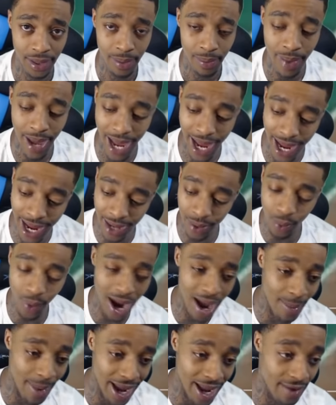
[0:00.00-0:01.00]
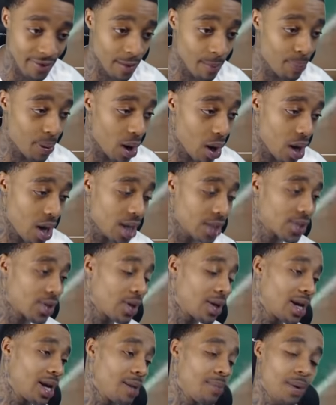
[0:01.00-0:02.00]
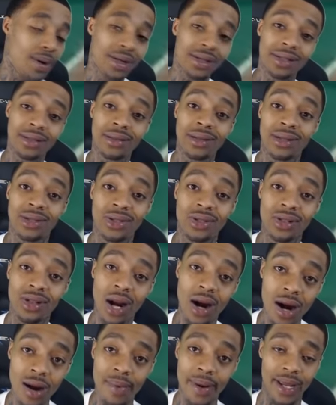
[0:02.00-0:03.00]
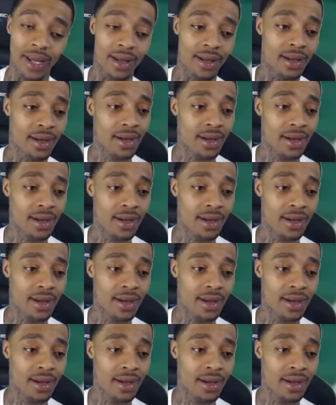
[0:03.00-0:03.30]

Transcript: Man, why am I even paused on here, bro? This is disturbing.